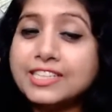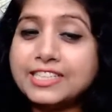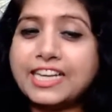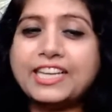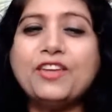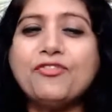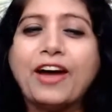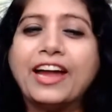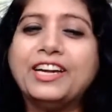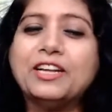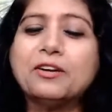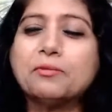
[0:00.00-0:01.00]

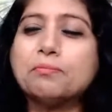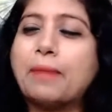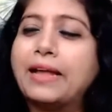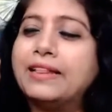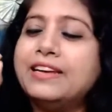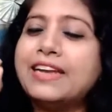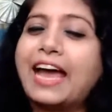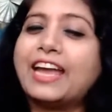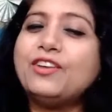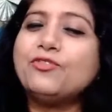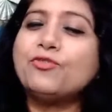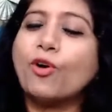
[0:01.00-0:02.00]
signified by the
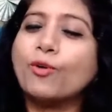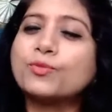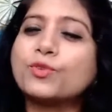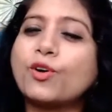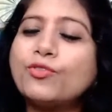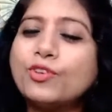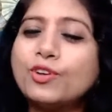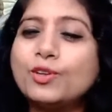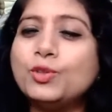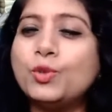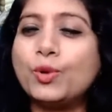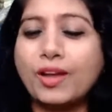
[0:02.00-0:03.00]
nine forms of
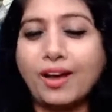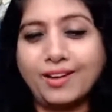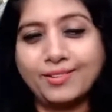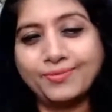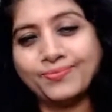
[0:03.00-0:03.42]
Durga.